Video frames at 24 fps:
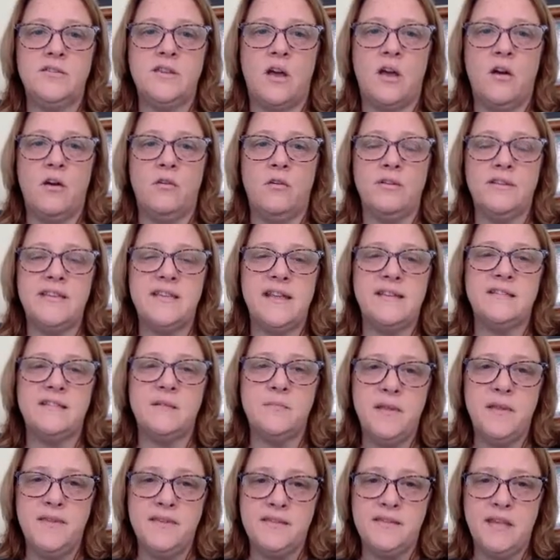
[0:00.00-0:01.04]
So it
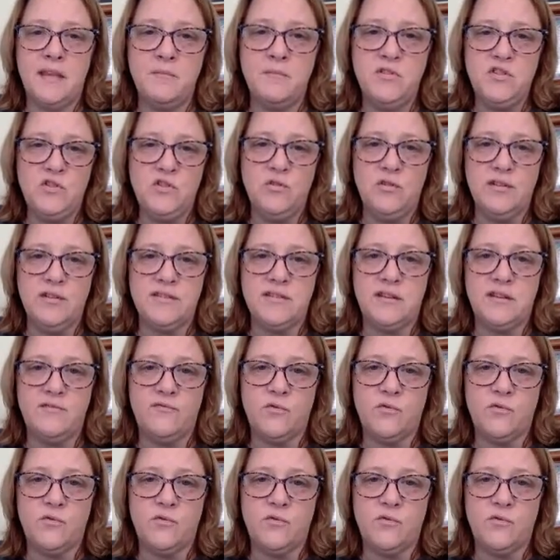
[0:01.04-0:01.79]
tends to be the same students,